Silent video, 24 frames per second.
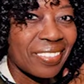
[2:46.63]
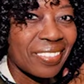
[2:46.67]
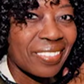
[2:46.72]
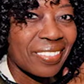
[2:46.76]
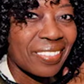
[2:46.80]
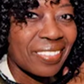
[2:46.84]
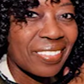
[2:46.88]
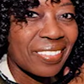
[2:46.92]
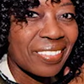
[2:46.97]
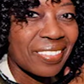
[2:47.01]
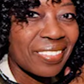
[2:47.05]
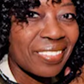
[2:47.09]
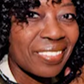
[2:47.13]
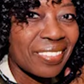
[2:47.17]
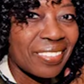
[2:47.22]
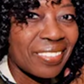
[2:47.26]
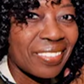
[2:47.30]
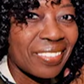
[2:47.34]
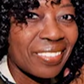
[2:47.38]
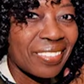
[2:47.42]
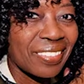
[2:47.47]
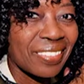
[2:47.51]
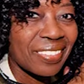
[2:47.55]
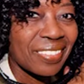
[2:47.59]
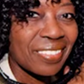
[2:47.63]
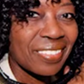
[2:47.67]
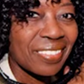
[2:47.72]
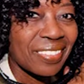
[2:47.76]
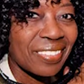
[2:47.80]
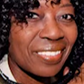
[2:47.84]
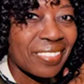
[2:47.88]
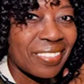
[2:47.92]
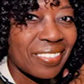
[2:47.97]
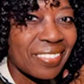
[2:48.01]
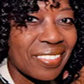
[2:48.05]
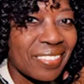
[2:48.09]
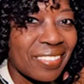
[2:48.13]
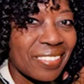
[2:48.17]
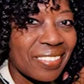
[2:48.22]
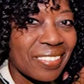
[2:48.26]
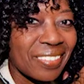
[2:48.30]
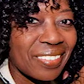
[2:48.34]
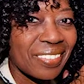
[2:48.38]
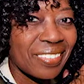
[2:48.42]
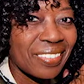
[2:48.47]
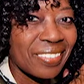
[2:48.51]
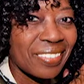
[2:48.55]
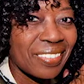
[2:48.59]

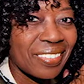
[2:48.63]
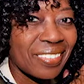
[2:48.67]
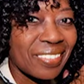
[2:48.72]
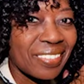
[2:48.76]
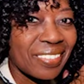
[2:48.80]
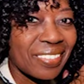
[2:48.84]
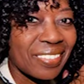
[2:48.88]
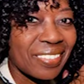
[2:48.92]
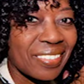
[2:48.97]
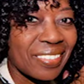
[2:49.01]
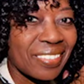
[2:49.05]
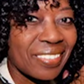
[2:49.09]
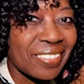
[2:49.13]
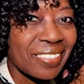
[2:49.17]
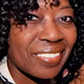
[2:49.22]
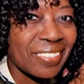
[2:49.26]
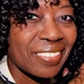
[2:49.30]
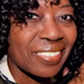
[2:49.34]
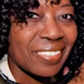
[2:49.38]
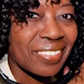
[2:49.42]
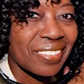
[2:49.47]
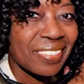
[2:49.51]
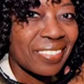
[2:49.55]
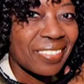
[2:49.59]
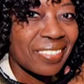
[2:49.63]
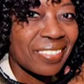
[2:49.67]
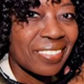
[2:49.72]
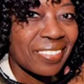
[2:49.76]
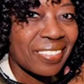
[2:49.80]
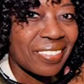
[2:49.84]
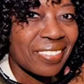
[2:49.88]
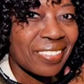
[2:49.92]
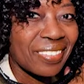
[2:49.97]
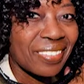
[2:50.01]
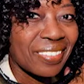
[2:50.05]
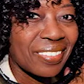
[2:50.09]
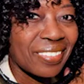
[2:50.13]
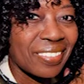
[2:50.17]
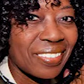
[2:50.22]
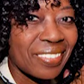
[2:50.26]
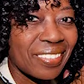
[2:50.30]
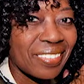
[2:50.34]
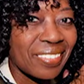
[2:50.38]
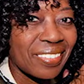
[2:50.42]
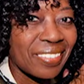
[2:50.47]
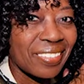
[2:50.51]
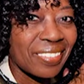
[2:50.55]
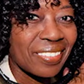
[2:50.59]

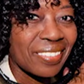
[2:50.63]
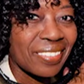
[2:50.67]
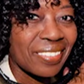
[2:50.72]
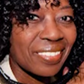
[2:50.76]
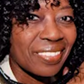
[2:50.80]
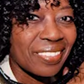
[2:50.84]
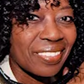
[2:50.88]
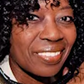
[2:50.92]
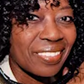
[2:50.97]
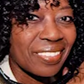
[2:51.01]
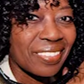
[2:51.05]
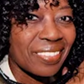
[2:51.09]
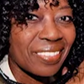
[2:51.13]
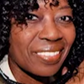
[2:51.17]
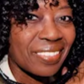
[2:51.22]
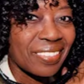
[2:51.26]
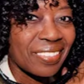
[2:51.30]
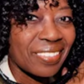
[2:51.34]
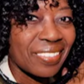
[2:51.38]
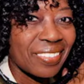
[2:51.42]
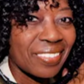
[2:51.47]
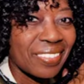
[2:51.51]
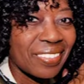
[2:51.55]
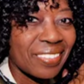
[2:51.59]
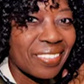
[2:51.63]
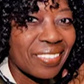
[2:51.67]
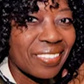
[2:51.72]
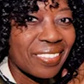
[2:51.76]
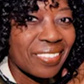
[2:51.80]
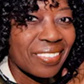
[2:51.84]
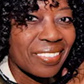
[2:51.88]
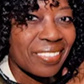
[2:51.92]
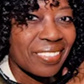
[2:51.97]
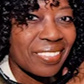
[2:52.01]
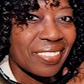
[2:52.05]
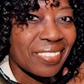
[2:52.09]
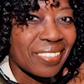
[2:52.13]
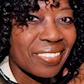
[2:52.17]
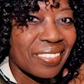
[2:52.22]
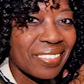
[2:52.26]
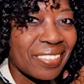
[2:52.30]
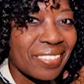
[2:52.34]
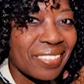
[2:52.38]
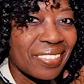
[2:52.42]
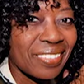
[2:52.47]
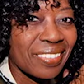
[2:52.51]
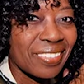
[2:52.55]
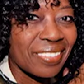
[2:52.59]

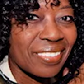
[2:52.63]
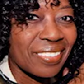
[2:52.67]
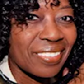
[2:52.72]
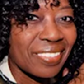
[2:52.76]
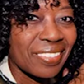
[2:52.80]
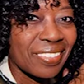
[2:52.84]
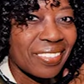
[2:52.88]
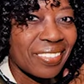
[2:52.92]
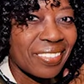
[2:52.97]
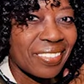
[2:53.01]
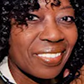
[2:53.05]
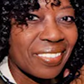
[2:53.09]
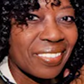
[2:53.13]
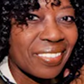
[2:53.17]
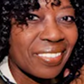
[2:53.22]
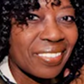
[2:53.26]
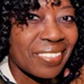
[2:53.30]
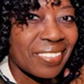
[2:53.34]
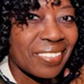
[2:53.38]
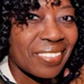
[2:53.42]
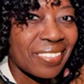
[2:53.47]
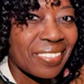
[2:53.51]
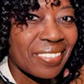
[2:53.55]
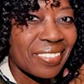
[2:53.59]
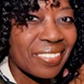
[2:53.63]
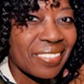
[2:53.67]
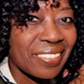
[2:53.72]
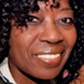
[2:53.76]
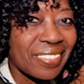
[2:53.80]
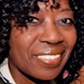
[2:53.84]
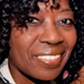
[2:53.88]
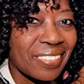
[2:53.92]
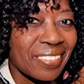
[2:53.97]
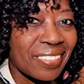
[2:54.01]
[no speech]